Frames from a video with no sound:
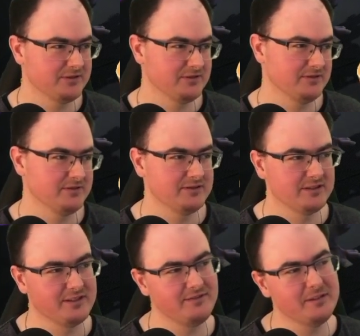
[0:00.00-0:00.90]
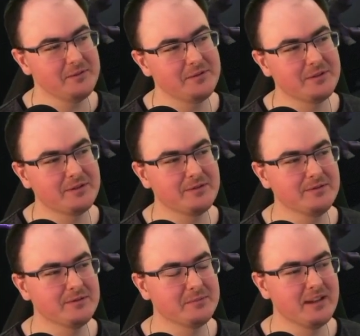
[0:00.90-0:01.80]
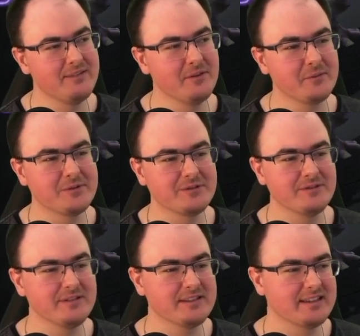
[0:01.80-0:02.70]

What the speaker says: Oh, I don't really want to do the taunt up, but I haven't got much choice.